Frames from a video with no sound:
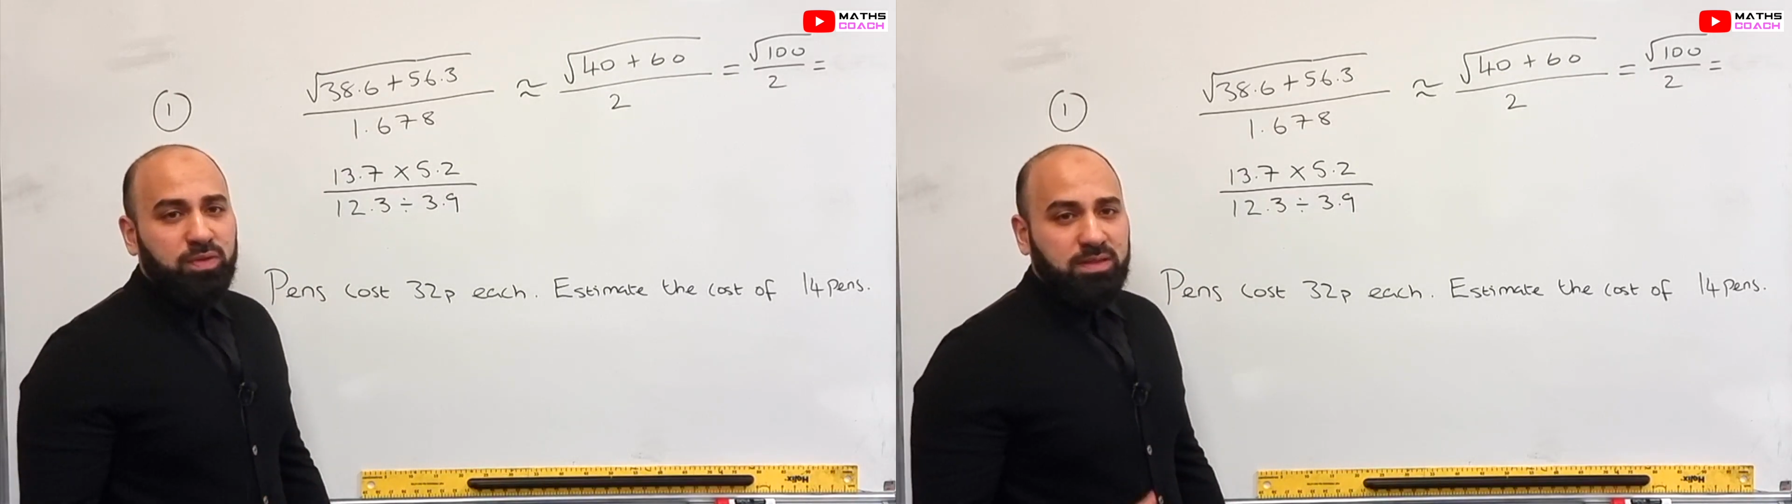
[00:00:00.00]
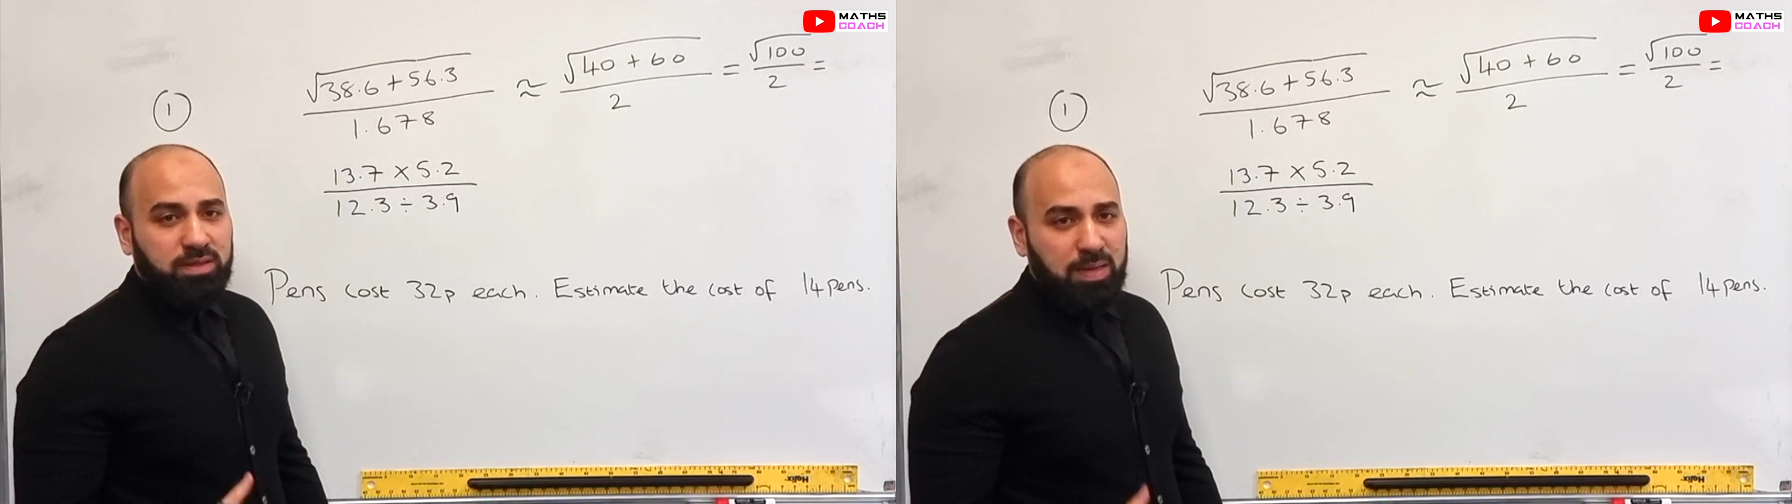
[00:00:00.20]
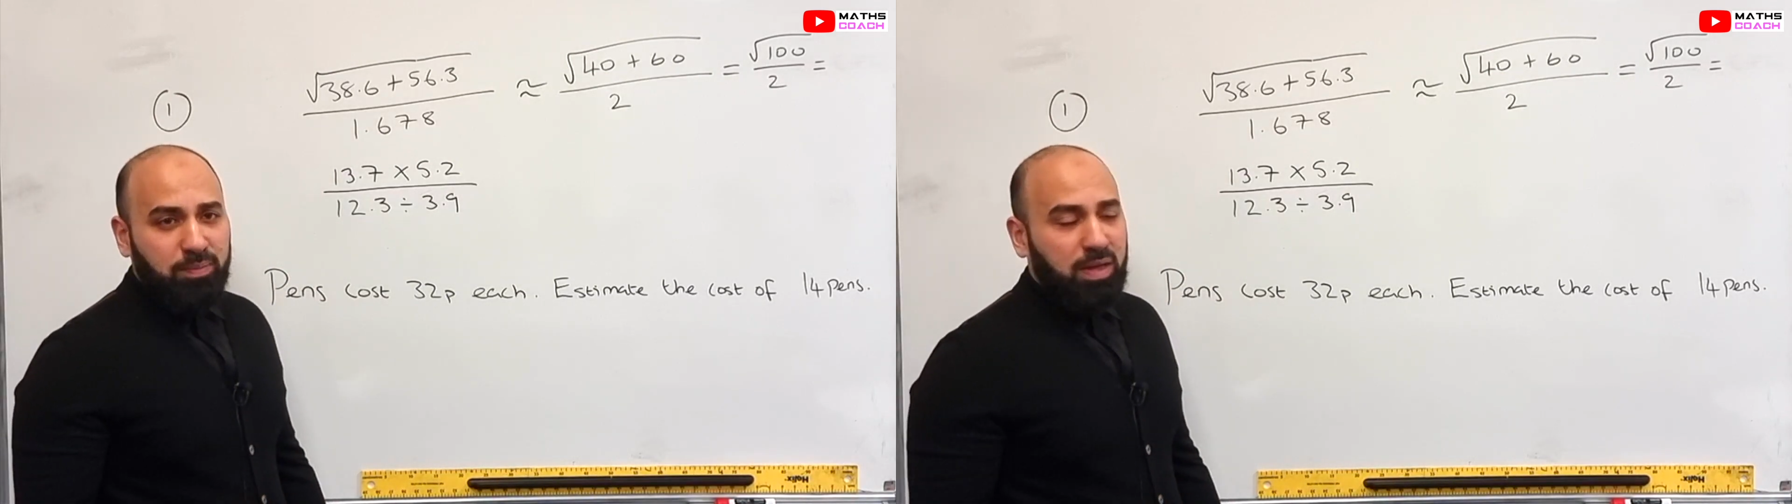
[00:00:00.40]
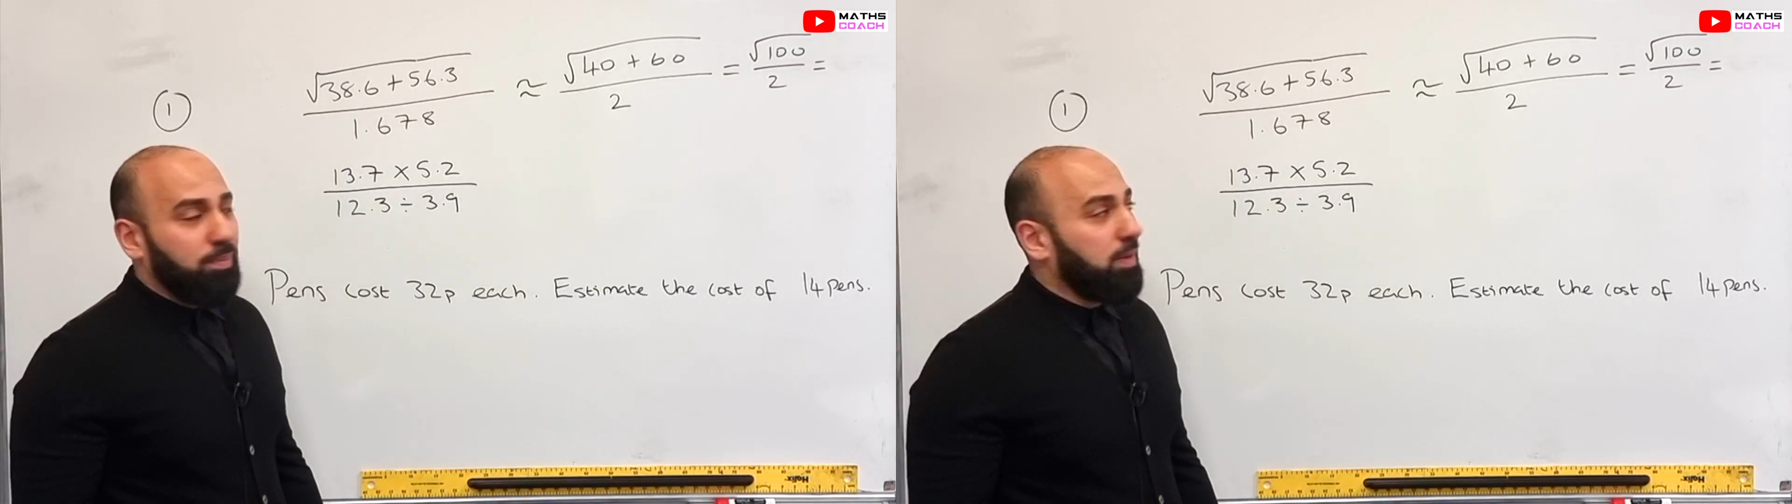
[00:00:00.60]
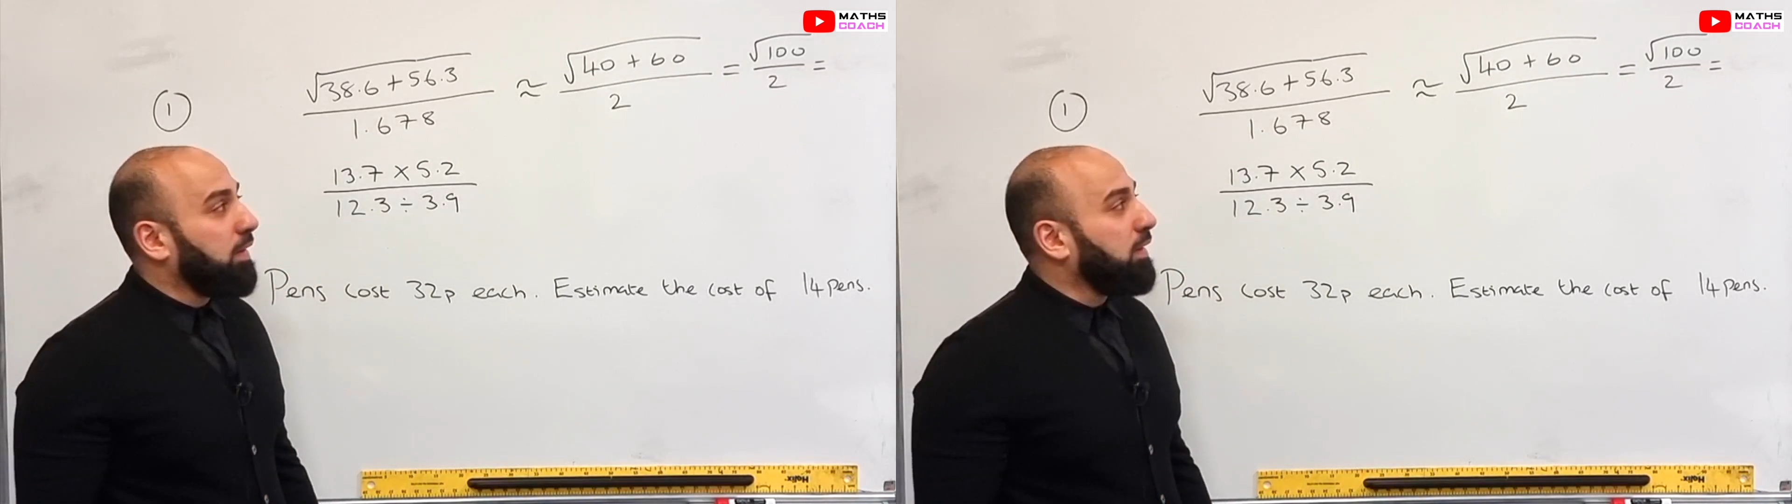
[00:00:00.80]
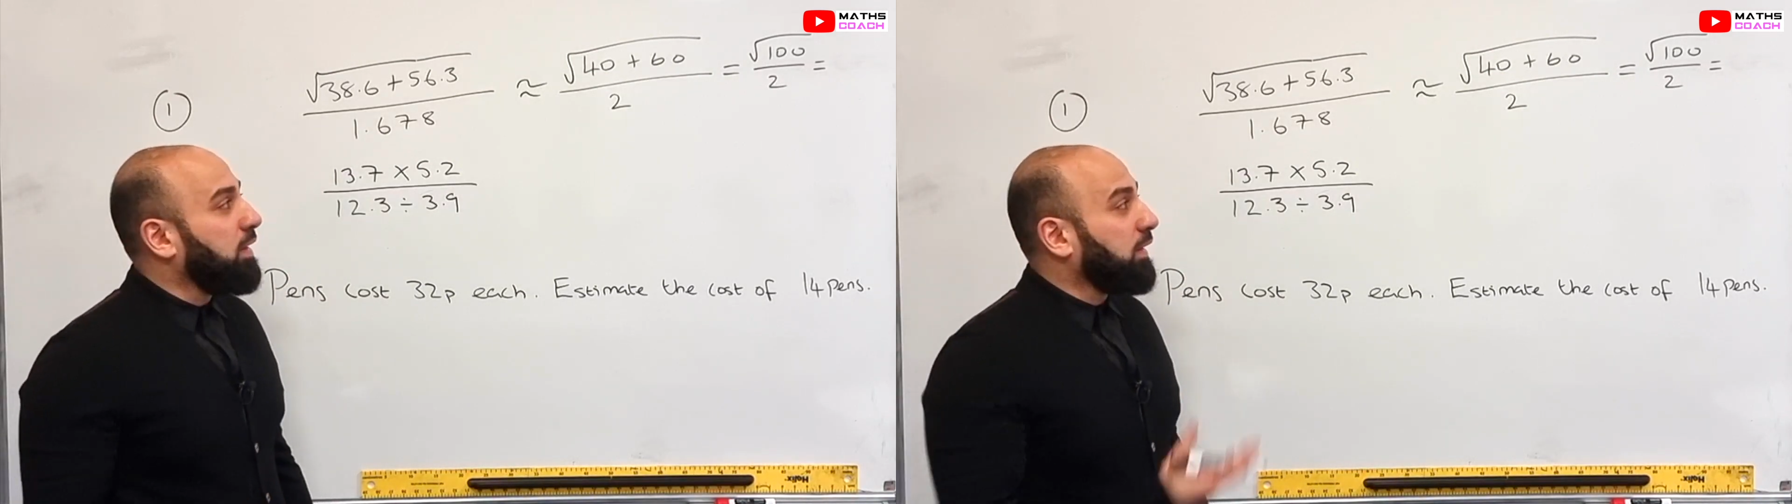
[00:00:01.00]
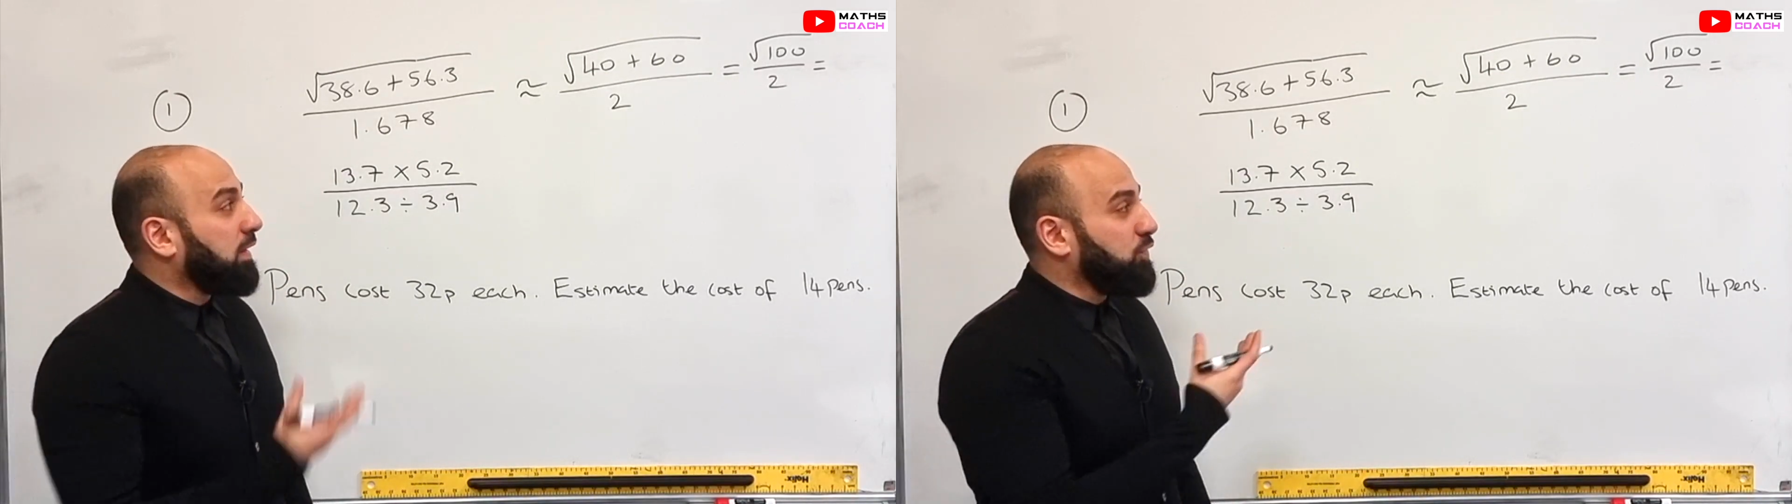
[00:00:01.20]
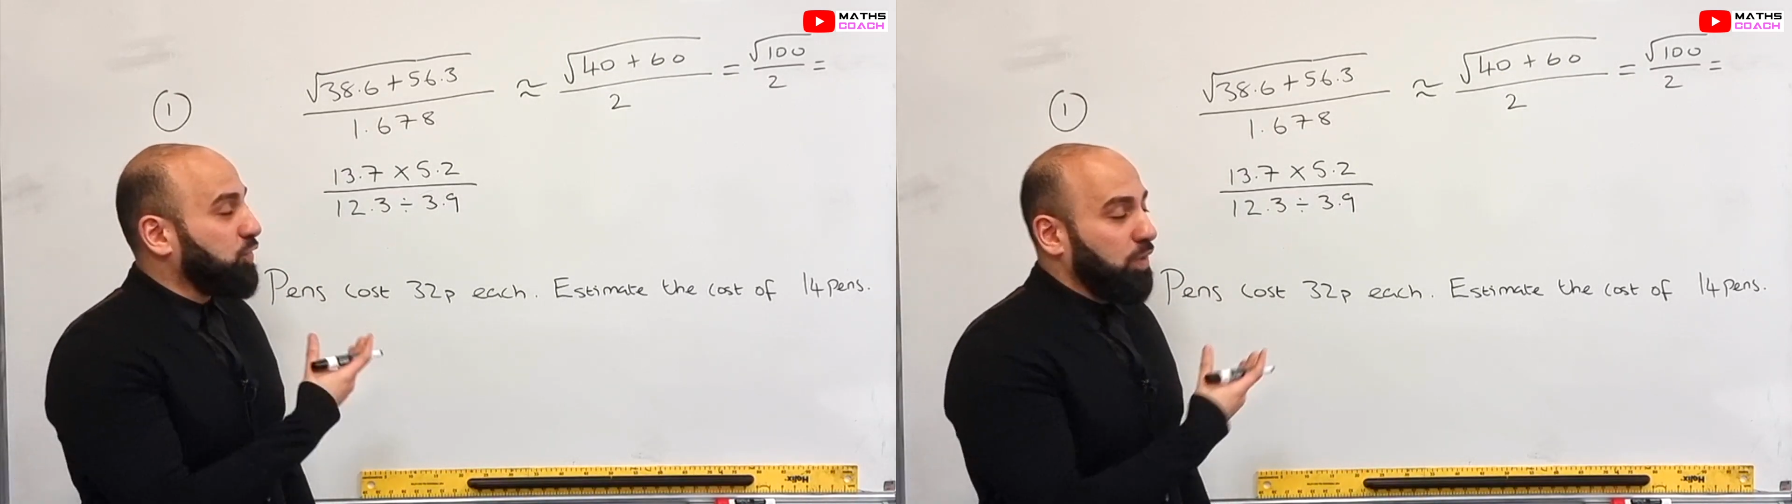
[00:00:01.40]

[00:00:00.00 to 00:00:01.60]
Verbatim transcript: the same number gives you